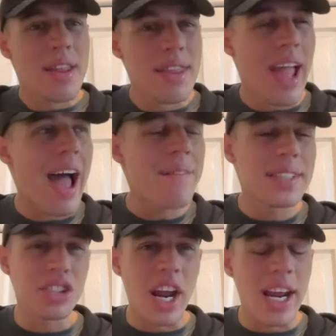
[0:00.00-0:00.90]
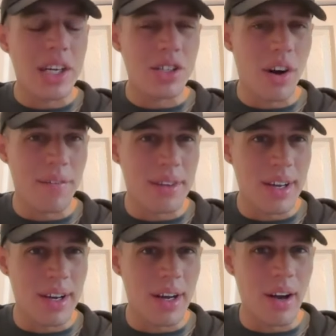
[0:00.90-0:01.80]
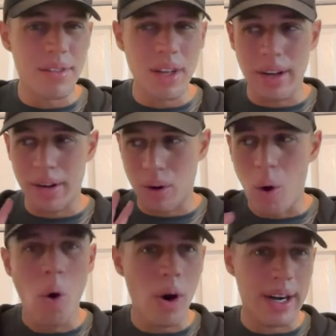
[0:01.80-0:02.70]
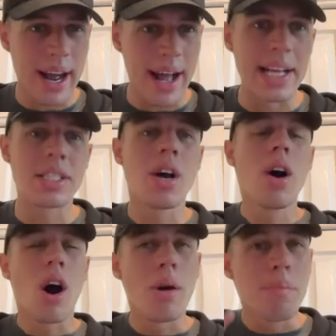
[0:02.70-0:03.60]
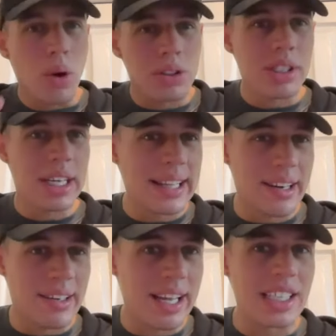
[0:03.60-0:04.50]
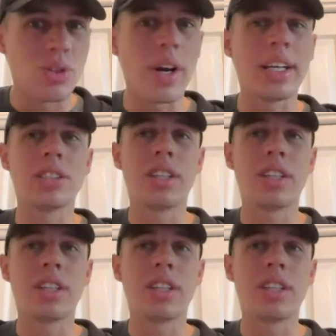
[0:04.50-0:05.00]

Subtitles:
the average age of the core guys are mostly in their late 20s,